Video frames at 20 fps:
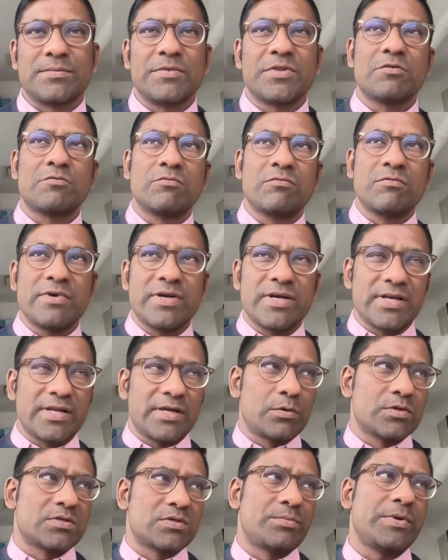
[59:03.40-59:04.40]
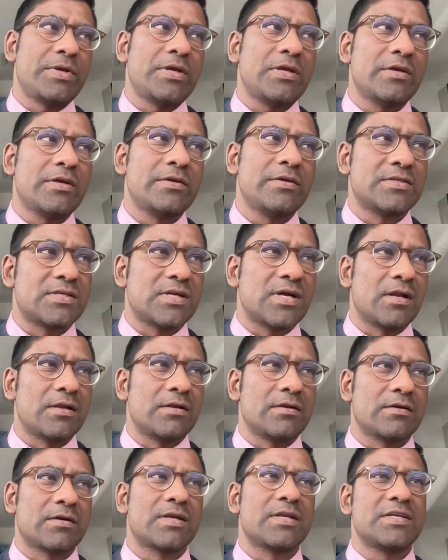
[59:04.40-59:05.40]
that really ought to be used
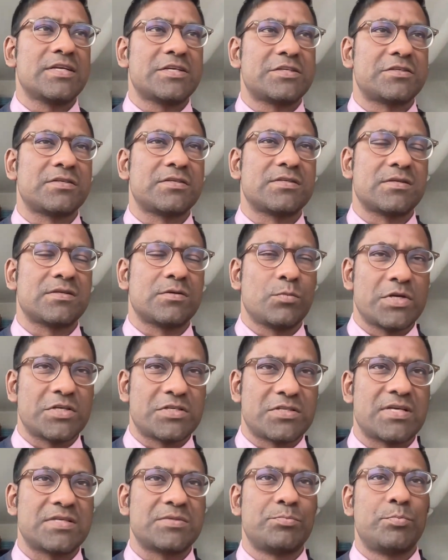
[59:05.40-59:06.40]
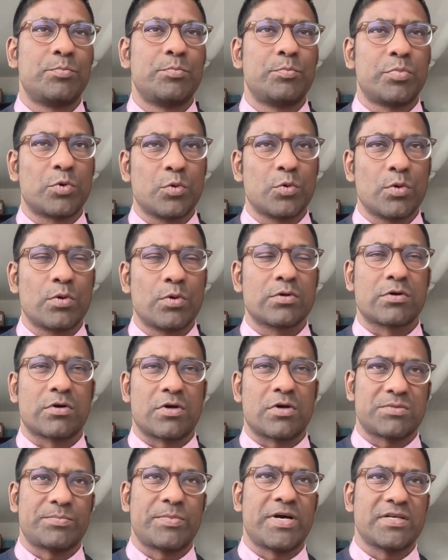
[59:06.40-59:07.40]
under conditions in which there's broad
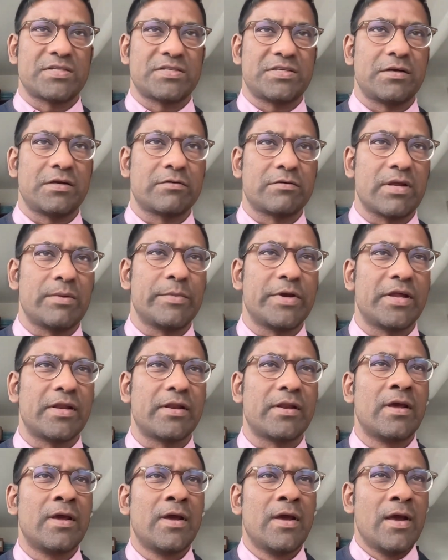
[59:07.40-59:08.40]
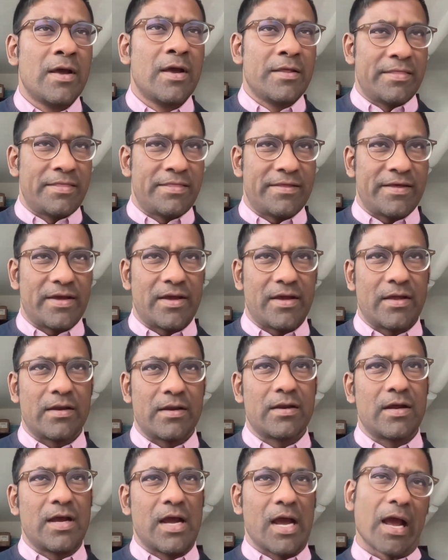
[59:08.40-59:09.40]
cross-party agreement, that
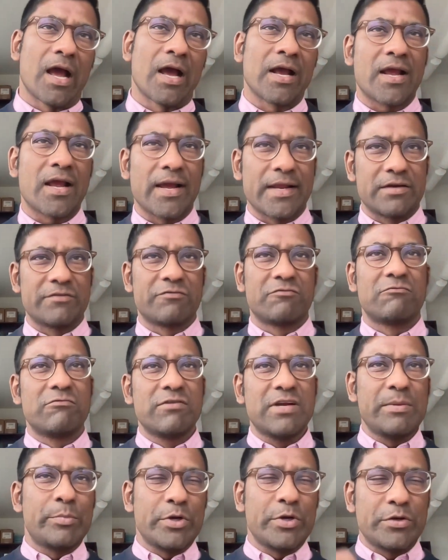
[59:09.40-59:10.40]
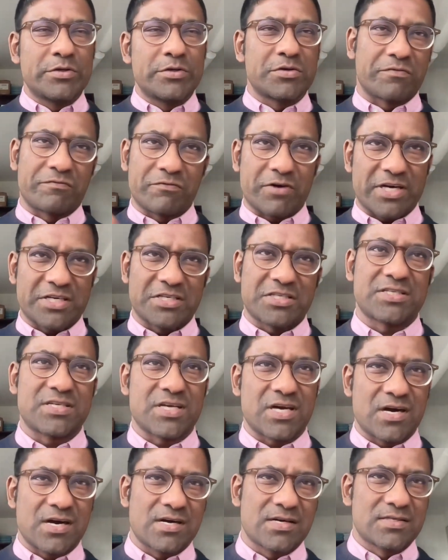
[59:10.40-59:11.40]
a kind of reboot or fresh
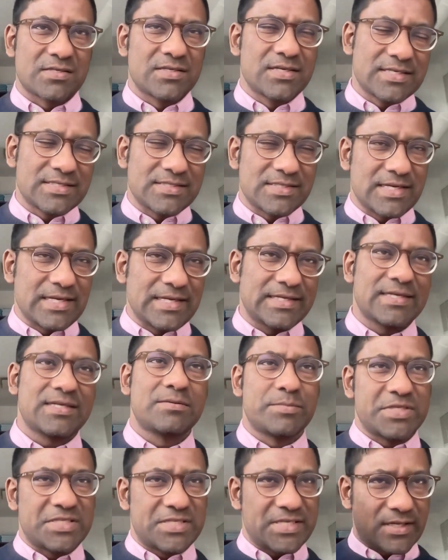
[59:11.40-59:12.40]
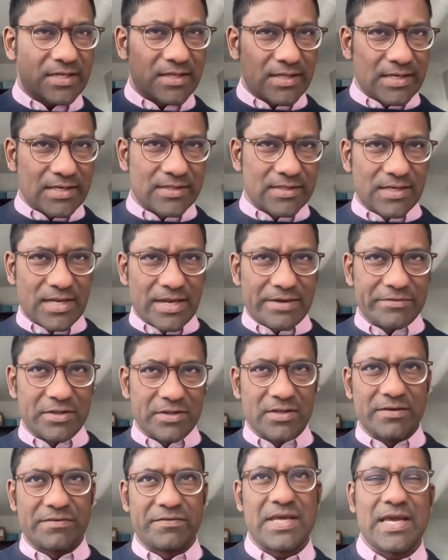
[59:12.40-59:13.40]
start is needed, particularly at the level
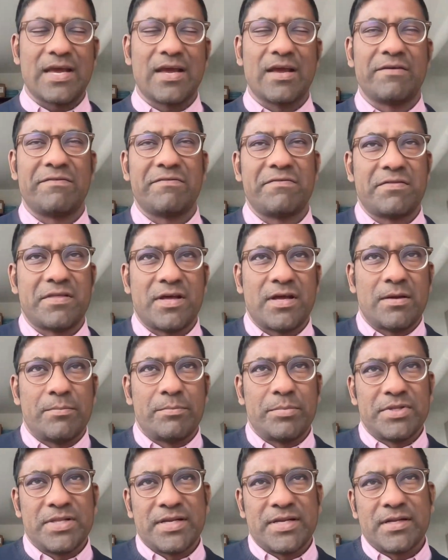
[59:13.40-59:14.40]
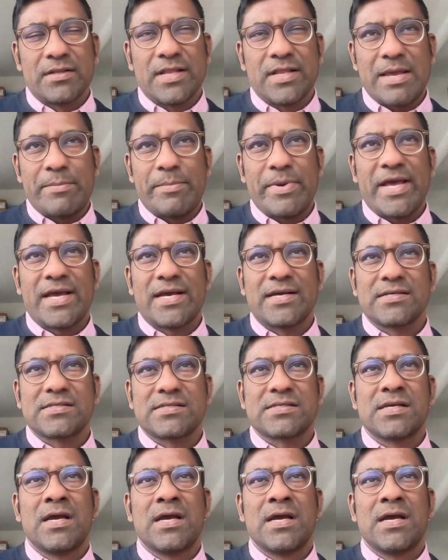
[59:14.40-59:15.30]
of the political apex.